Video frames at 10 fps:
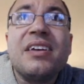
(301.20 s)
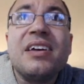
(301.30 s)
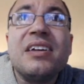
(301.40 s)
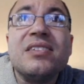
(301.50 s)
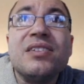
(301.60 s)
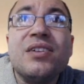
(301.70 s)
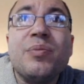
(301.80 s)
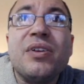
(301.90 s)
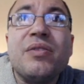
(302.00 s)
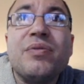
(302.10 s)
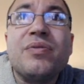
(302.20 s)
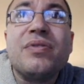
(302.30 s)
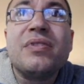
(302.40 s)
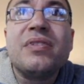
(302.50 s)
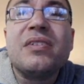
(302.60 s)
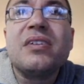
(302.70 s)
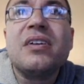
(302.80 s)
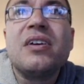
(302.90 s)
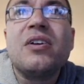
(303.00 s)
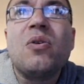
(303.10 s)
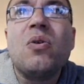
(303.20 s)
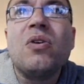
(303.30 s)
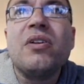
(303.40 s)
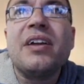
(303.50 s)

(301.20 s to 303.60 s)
Has a little bit of corner